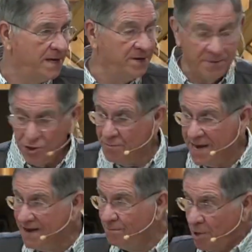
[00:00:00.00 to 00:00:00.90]
You, you
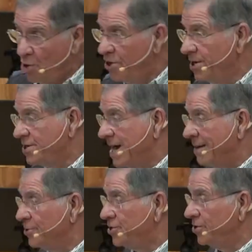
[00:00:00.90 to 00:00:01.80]
may have blown it a
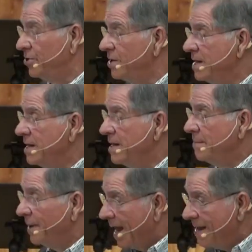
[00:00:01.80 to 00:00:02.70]
time or two,
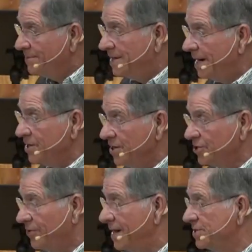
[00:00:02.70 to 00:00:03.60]
but I am telling you,
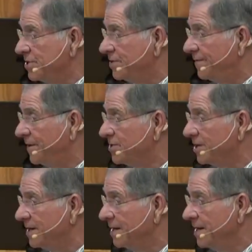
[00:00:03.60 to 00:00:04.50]
his grace is
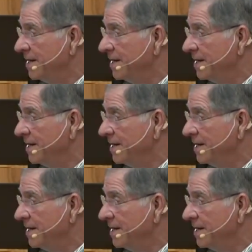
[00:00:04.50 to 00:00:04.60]
sufficient.